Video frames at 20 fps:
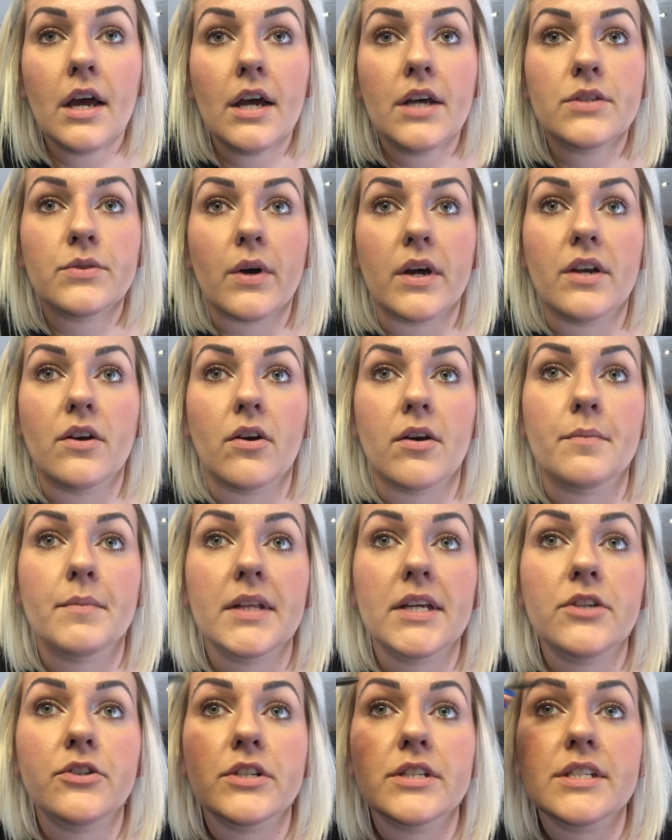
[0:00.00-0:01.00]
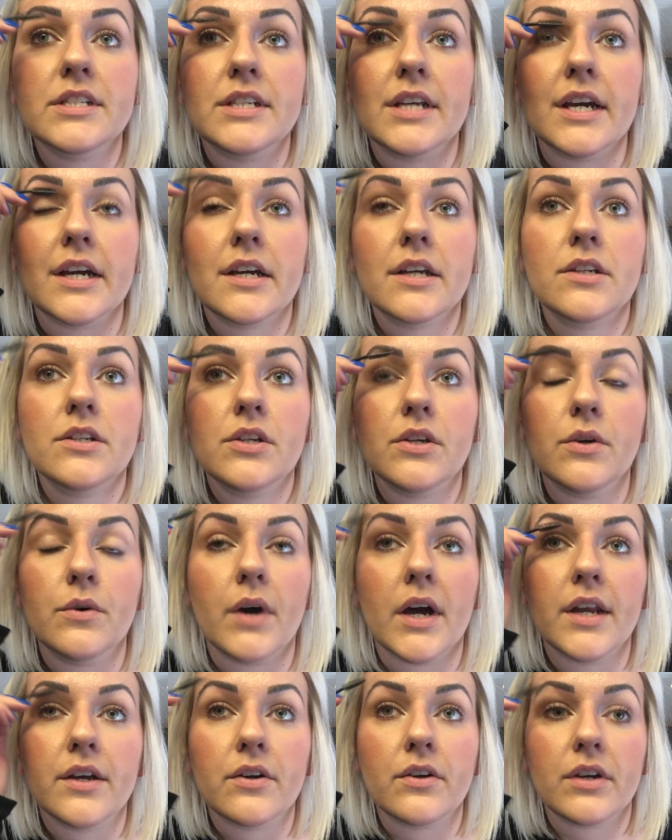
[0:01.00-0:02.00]
So I normally just stick to
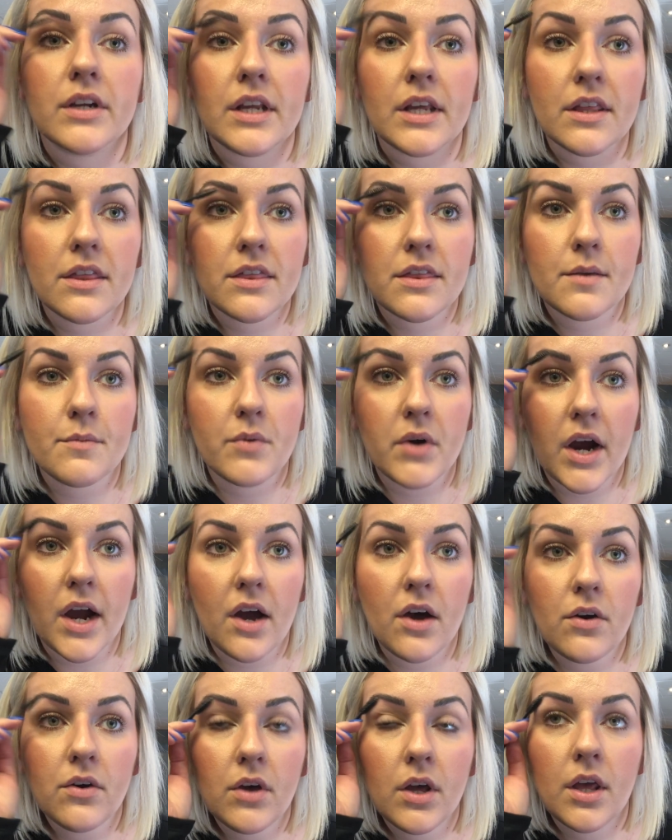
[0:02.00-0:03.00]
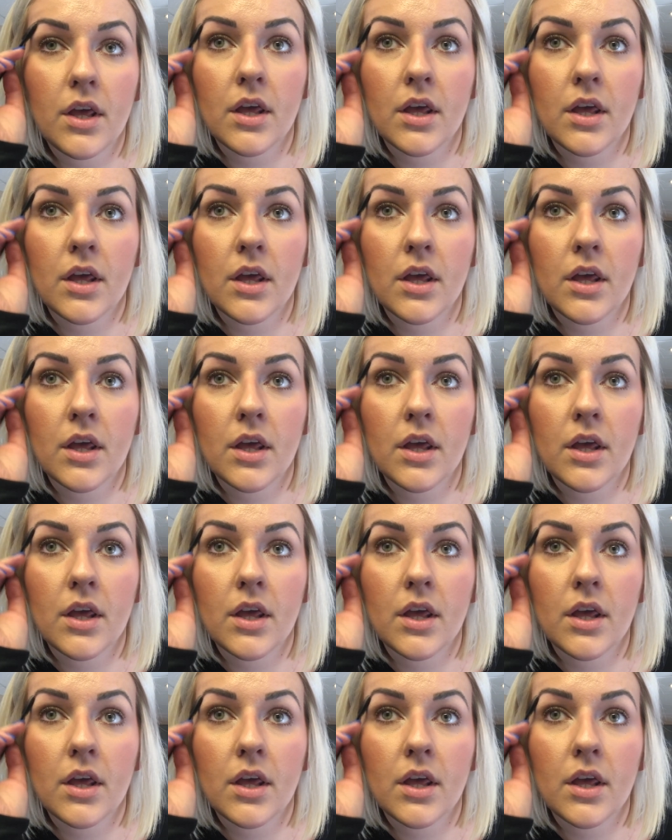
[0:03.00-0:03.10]
underneath the brow